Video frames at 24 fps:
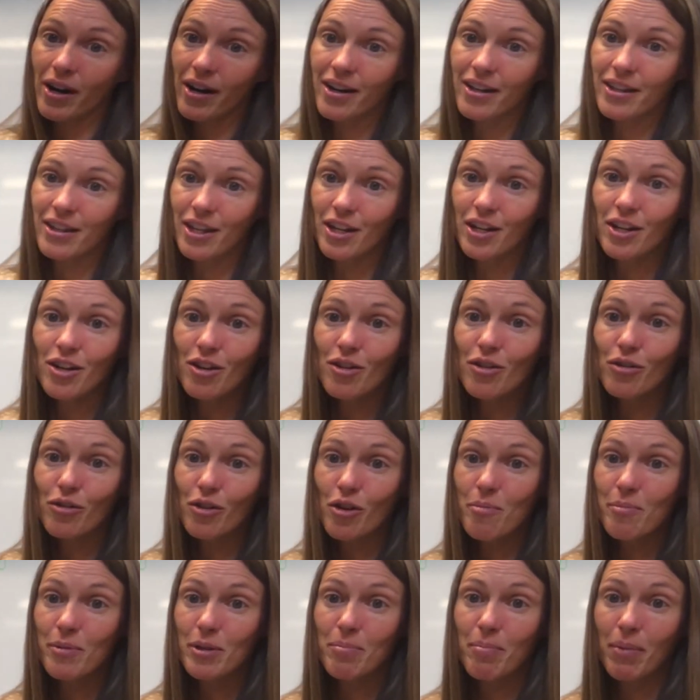the new
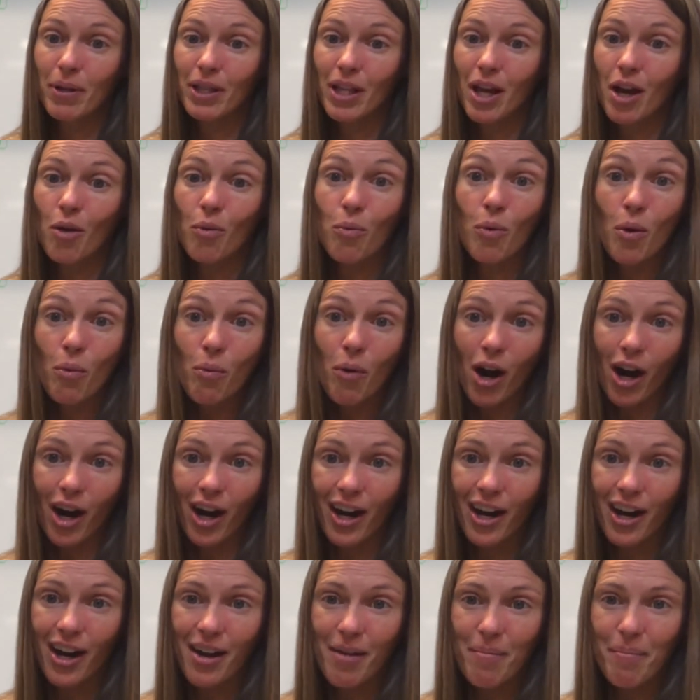groups below will
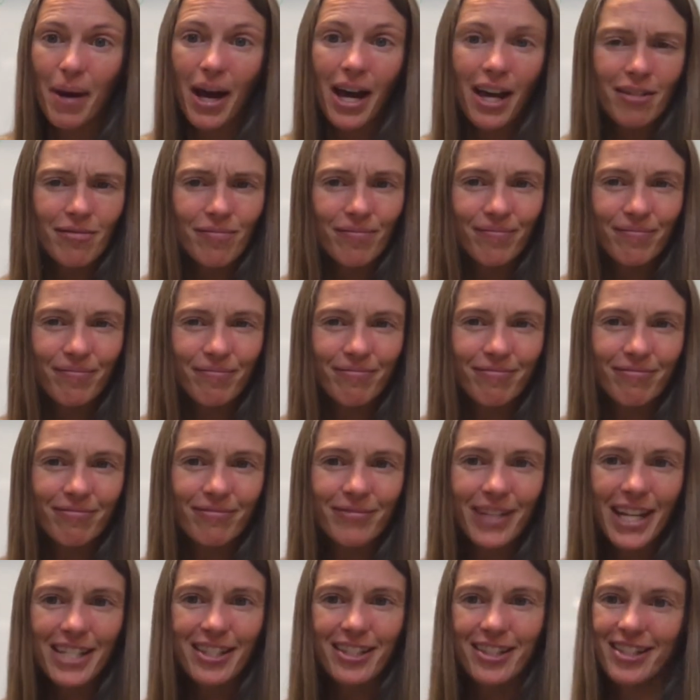work, but
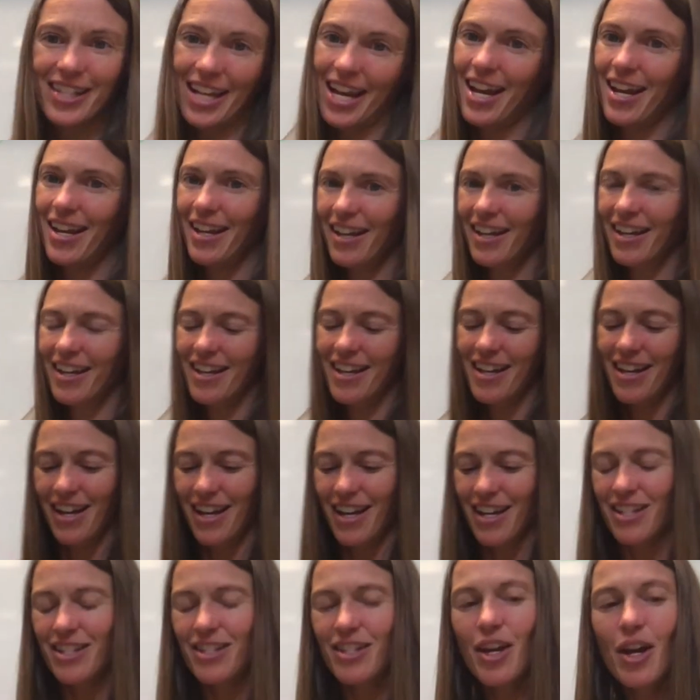let's see.
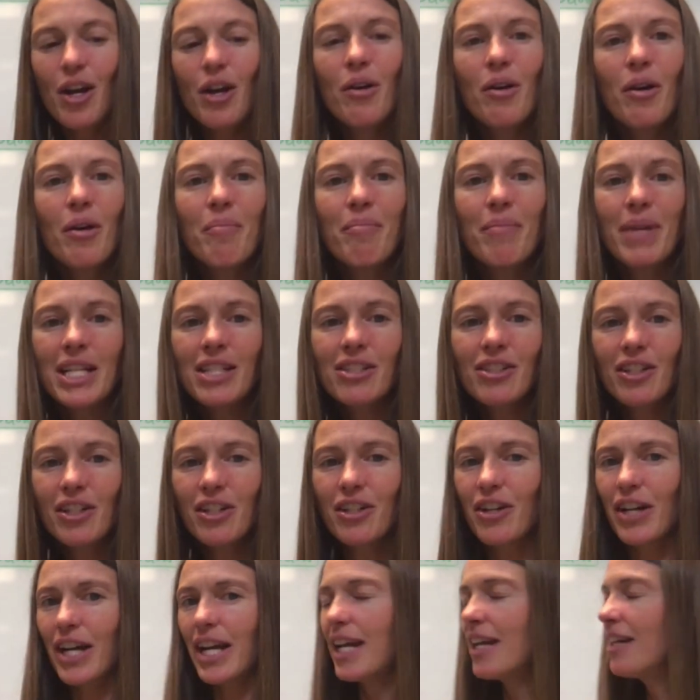So Mr.
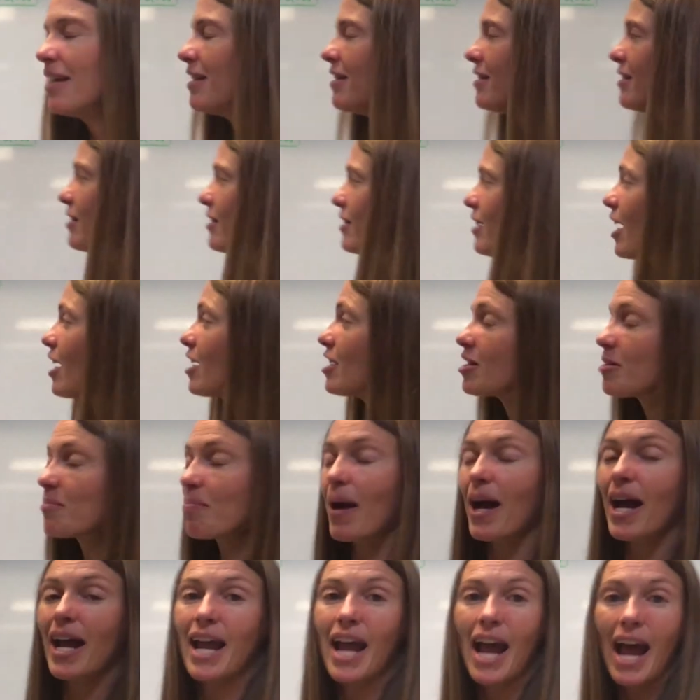Green starts
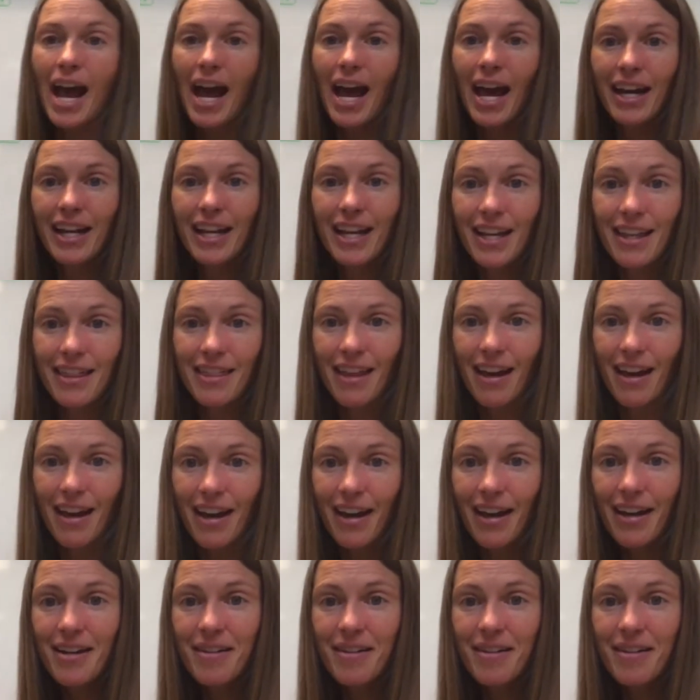by adding the